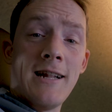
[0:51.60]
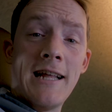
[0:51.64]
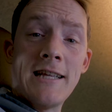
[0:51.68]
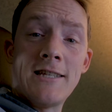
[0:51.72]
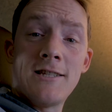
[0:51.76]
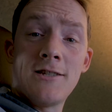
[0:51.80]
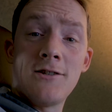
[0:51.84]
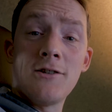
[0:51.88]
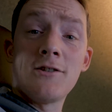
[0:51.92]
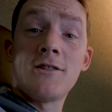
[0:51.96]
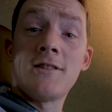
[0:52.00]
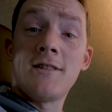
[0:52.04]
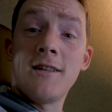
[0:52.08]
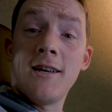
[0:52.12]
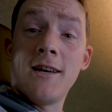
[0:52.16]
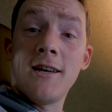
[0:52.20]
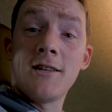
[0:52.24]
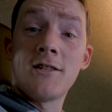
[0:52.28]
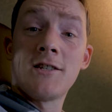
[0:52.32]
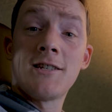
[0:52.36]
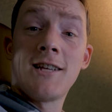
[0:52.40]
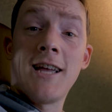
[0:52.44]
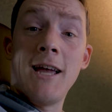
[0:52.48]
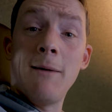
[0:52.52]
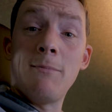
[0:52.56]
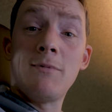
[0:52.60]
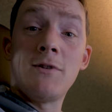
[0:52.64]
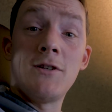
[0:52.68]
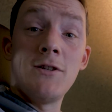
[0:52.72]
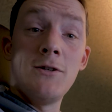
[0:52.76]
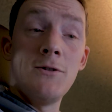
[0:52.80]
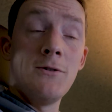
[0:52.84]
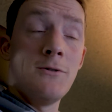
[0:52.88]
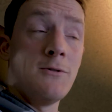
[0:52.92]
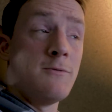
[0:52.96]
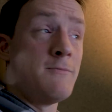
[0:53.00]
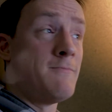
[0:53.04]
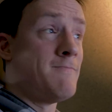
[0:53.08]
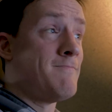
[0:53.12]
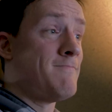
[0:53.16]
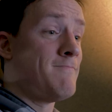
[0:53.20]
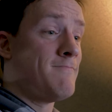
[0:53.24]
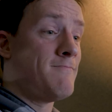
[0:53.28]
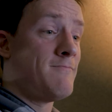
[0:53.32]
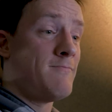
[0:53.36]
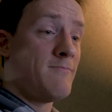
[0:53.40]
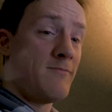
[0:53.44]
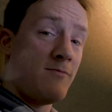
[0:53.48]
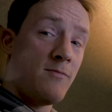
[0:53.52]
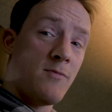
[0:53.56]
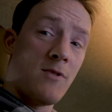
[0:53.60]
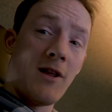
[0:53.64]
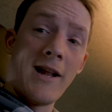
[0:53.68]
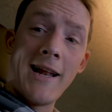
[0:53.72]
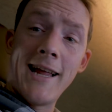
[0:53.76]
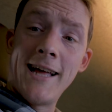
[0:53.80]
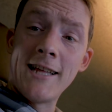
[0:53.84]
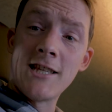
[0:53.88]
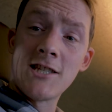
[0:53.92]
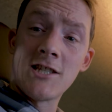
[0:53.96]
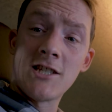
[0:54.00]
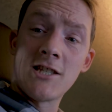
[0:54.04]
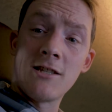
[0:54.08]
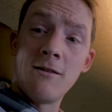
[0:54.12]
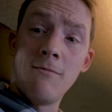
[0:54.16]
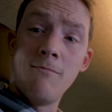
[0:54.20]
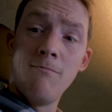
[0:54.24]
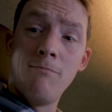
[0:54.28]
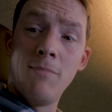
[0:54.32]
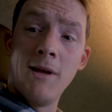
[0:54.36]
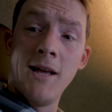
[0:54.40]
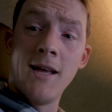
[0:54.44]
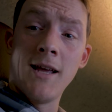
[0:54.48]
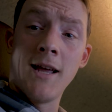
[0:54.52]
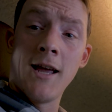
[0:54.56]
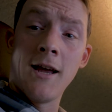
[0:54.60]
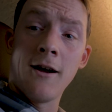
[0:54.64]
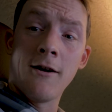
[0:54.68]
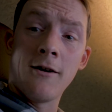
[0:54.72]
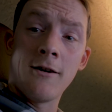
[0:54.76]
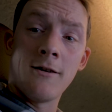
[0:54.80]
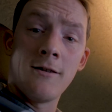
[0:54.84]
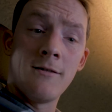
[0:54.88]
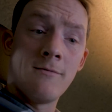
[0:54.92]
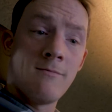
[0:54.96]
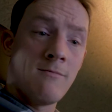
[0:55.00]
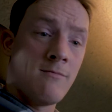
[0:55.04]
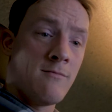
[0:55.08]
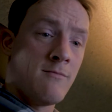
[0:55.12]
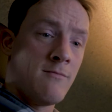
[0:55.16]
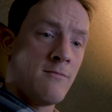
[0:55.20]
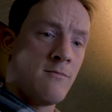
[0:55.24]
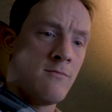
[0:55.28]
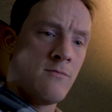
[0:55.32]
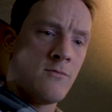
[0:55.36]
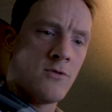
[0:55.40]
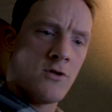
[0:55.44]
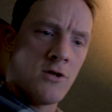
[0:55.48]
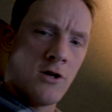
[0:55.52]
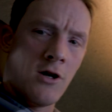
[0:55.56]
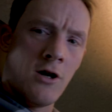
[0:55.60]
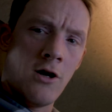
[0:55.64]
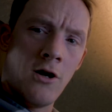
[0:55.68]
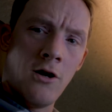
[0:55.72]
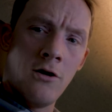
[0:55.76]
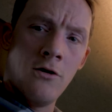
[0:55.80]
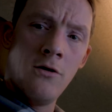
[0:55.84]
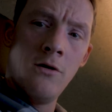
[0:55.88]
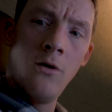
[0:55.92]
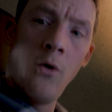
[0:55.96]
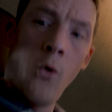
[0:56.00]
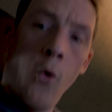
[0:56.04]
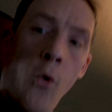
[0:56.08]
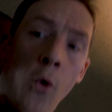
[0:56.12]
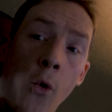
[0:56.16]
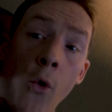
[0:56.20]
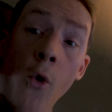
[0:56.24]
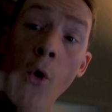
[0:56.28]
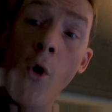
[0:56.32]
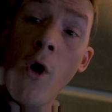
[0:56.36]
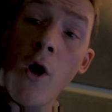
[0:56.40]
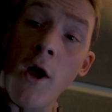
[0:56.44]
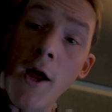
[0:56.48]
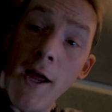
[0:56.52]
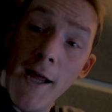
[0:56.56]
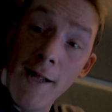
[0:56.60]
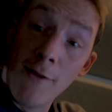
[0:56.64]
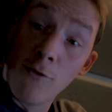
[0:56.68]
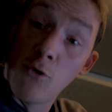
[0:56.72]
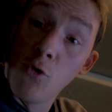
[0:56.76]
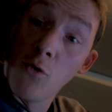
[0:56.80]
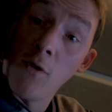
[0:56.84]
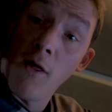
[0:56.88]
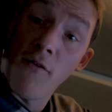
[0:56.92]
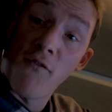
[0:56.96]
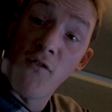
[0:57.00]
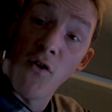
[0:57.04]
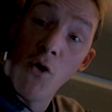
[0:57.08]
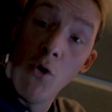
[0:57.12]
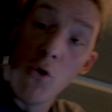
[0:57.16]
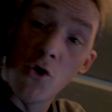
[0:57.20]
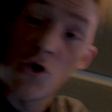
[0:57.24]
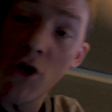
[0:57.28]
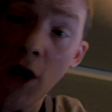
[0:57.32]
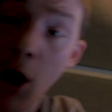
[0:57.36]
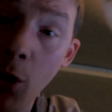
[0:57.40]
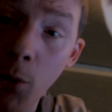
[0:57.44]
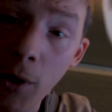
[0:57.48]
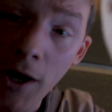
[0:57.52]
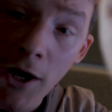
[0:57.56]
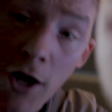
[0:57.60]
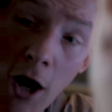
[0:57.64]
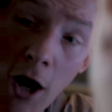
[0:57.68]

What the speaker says: Let's just skip to the lens being here. So, into the future we